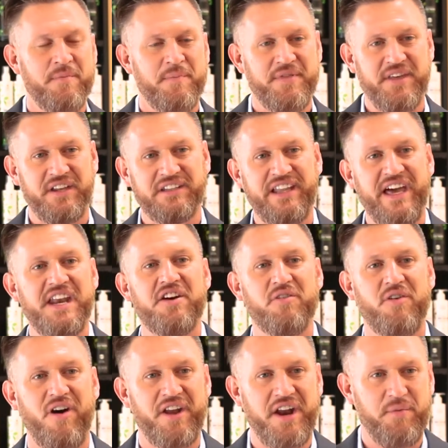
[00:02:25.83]
But then later
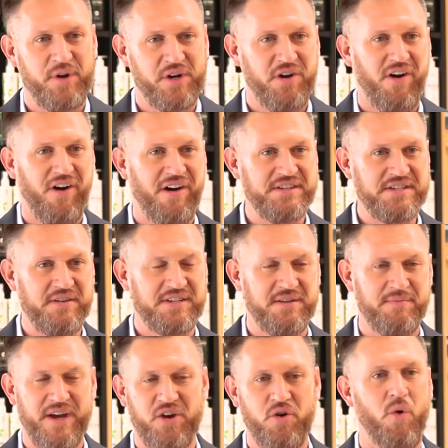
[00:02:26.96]
on, I recall as I was
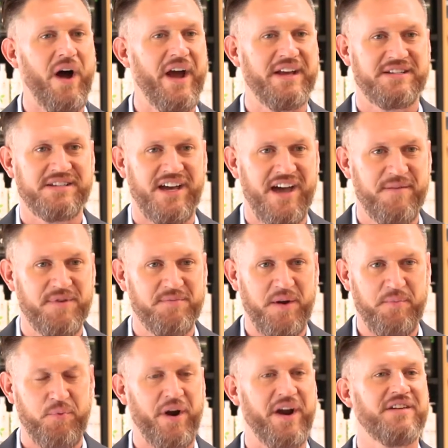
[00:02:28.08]
in my quiet time, in my
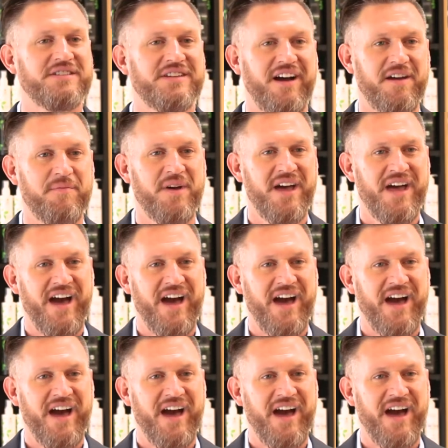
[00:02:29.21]
prayer time,